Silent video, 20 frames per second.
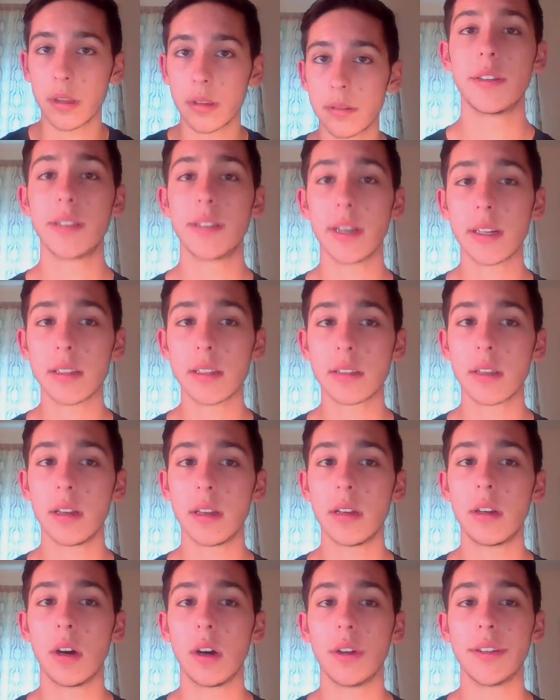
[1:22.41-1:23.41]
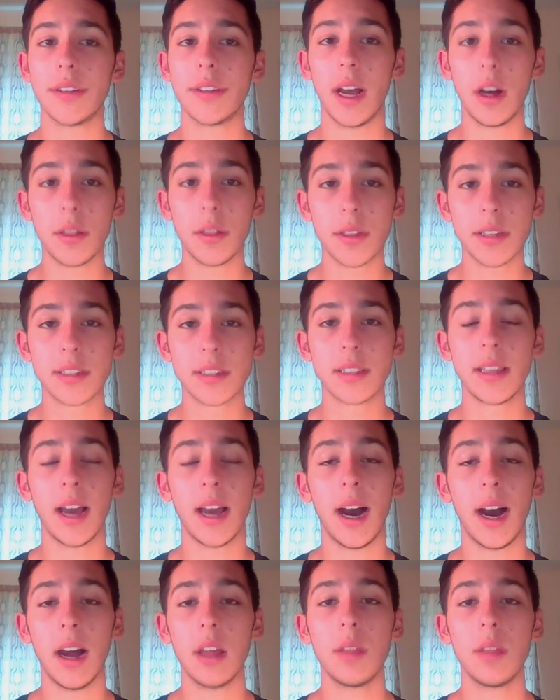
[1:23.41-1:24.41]
The second study, called Health is in the
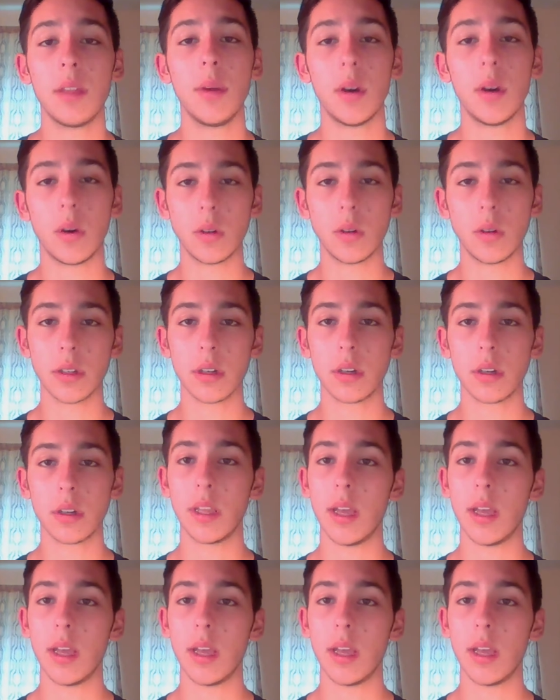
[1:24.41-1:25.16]
Eye of the Beholder,